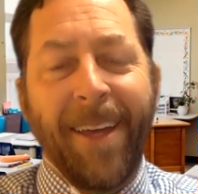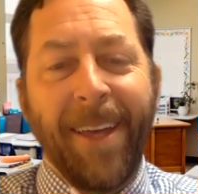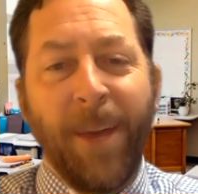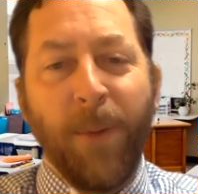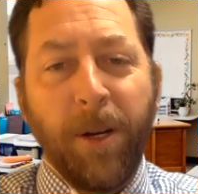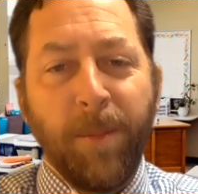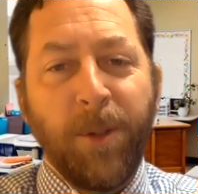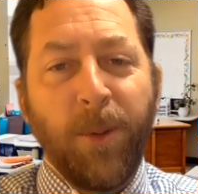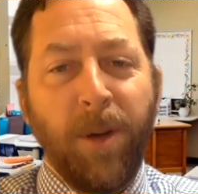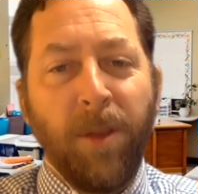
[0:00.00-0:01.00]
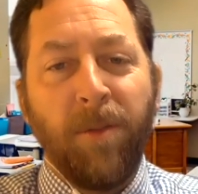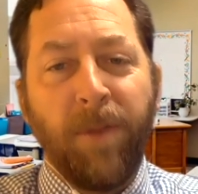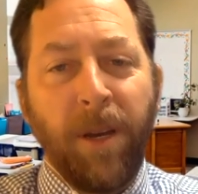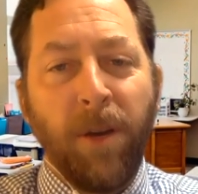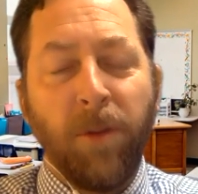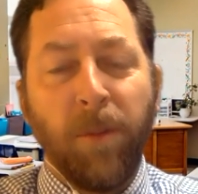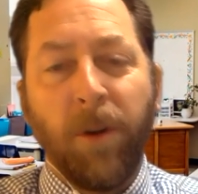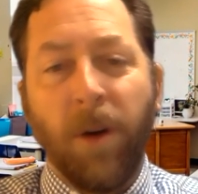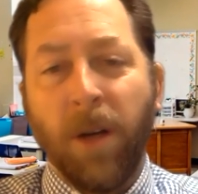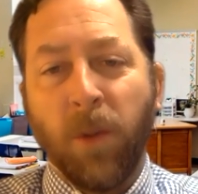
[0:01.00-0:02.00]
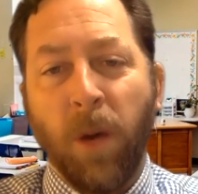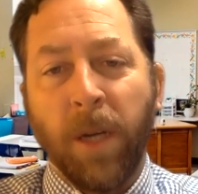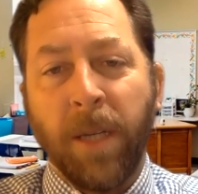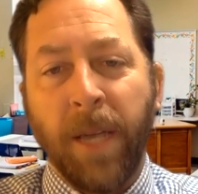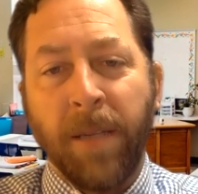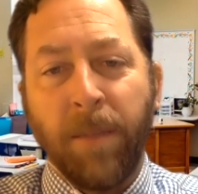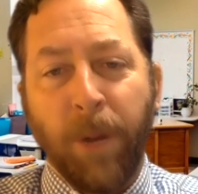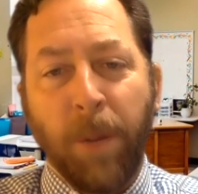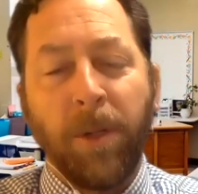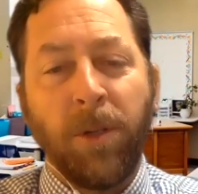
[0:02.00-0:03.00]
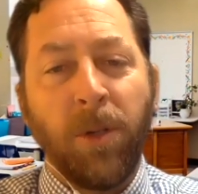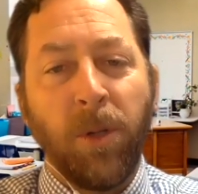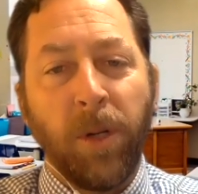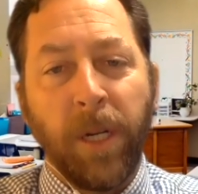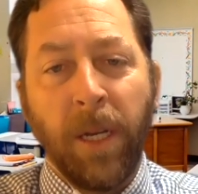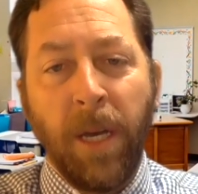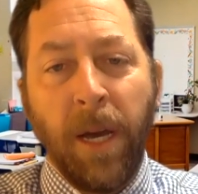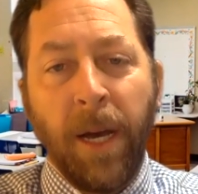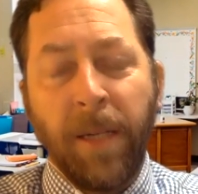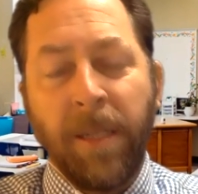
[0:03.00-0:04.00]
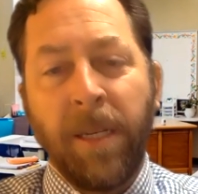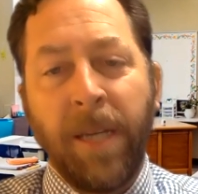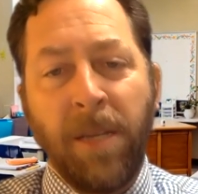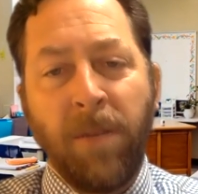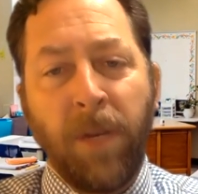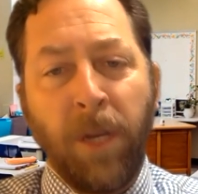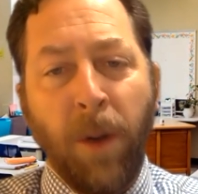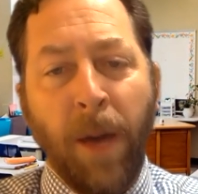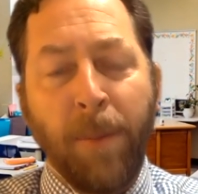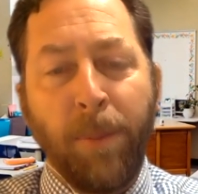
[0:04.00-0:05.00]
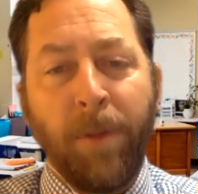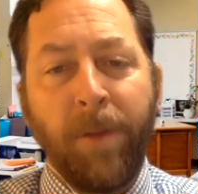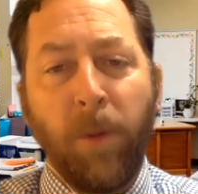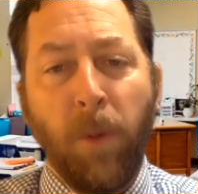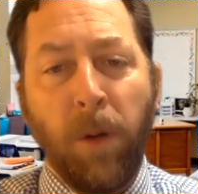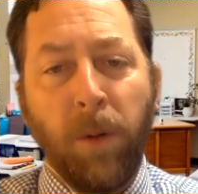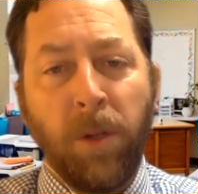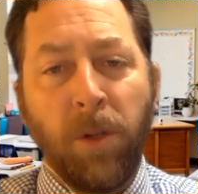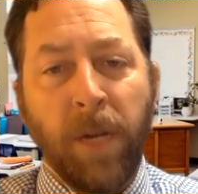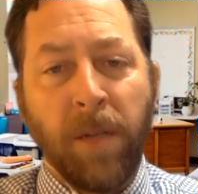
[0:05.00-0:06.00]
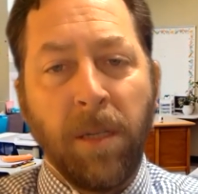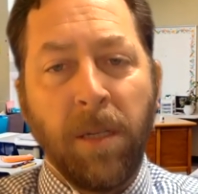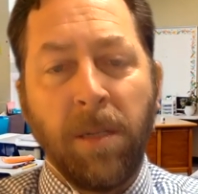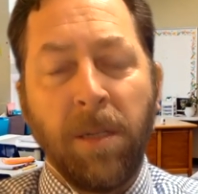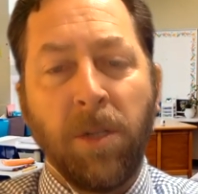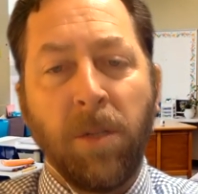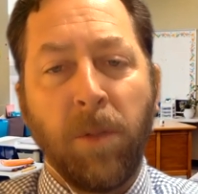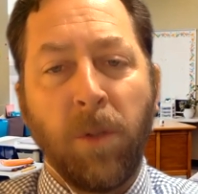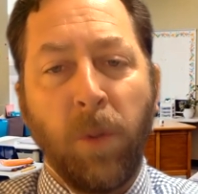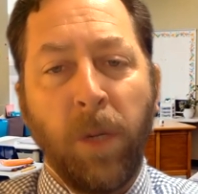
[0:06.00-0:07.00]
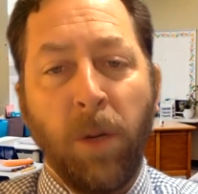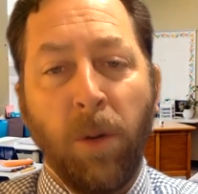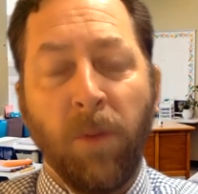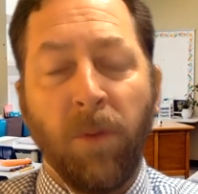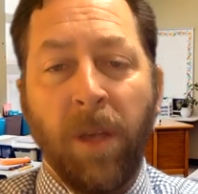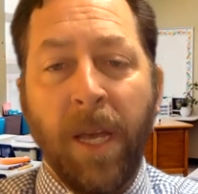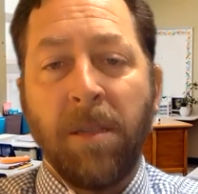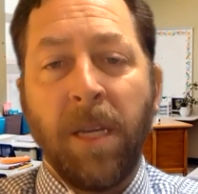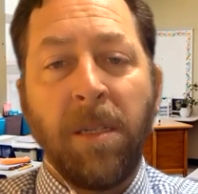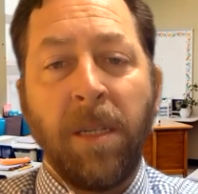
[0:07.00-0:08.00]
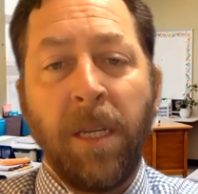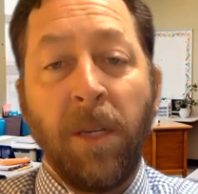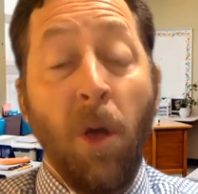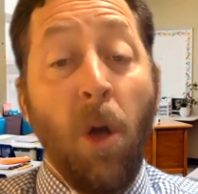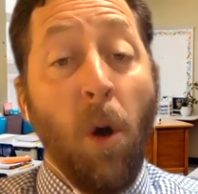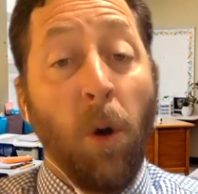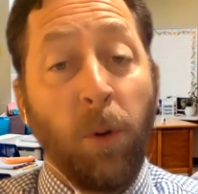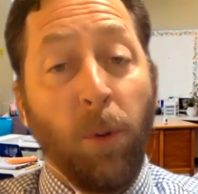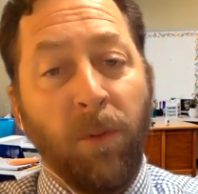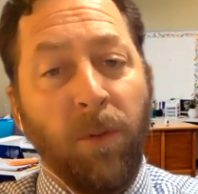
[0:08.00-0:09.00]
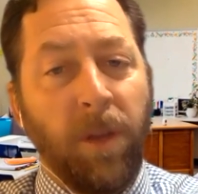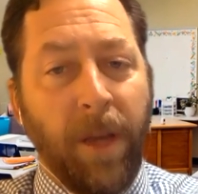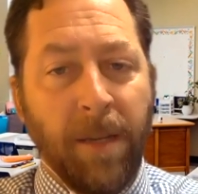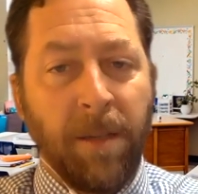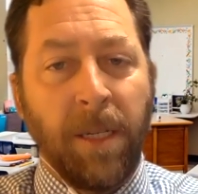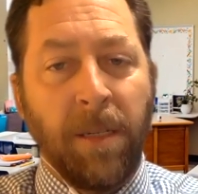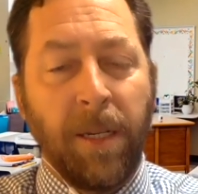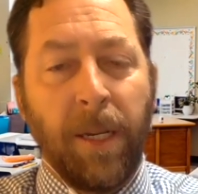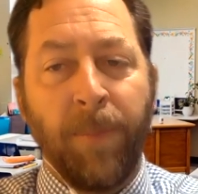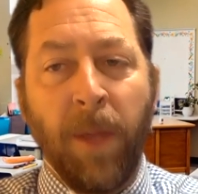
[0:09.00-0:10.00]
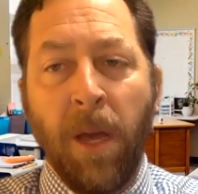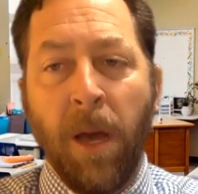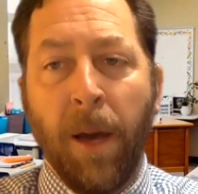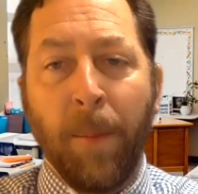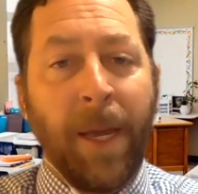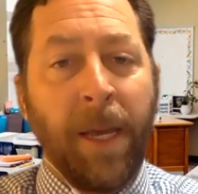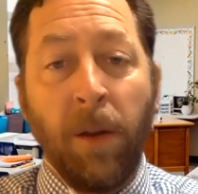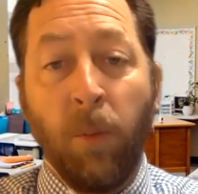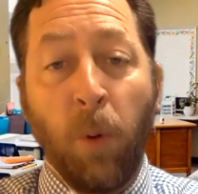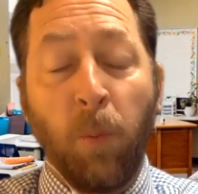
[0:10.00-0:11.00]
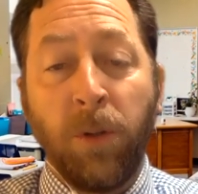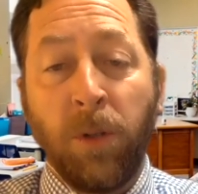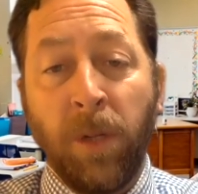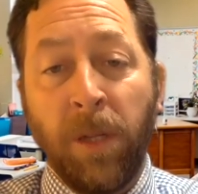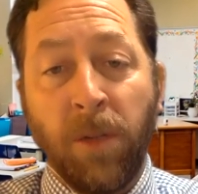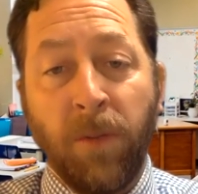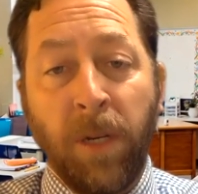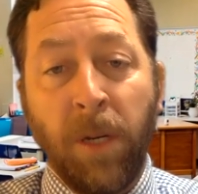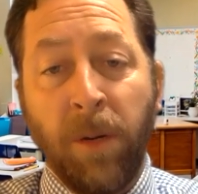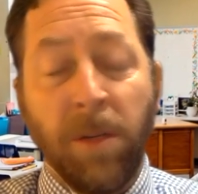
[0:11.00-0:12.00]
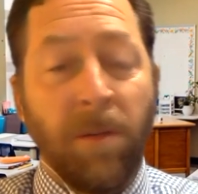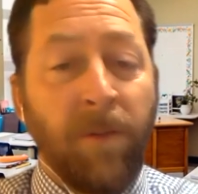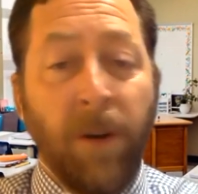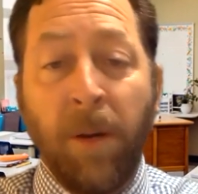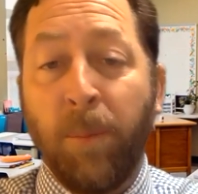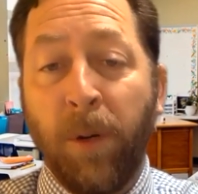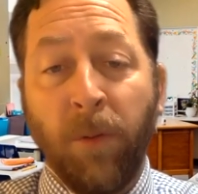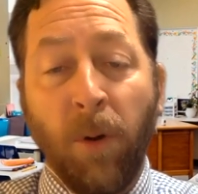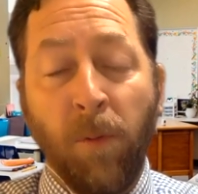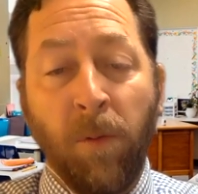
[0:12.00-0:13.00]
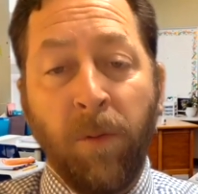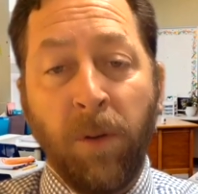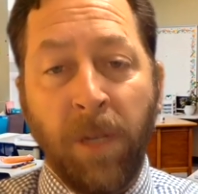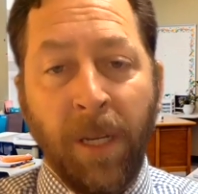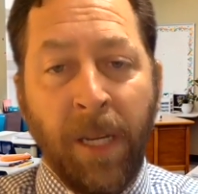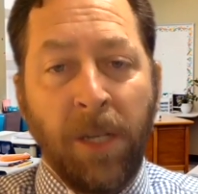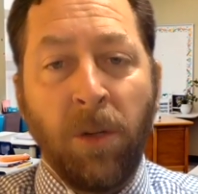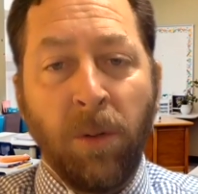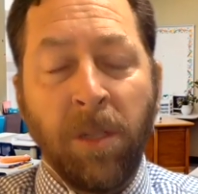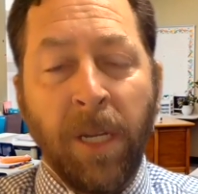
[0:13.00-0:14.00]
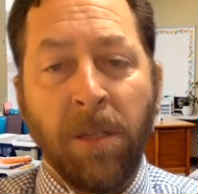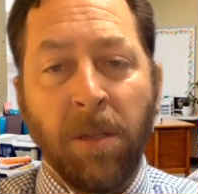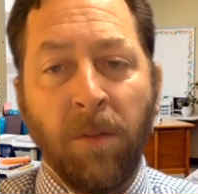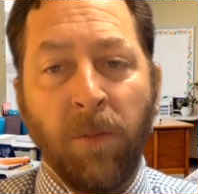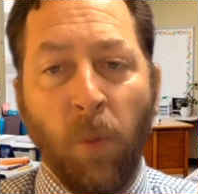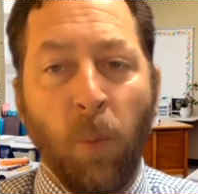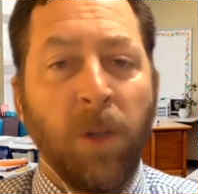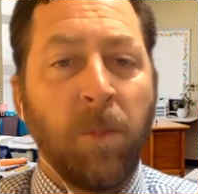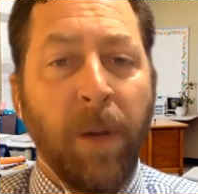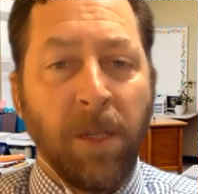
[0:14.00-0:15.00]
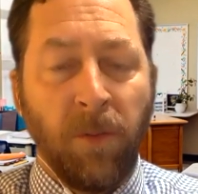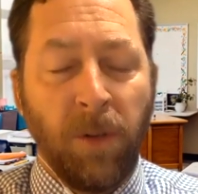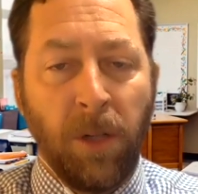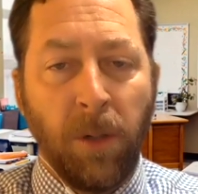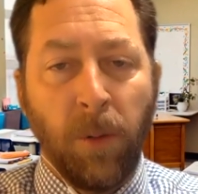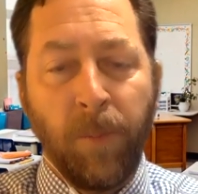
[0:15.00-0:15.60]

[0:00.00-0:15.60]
and welcome to another video from Crosswalk Test Prep and Tutoring. Today's video, I briefly want to address the decision between going for the SAT or going for the ACT. And what we'll do in this video is a very brief overview to get you a sense of what's best for you.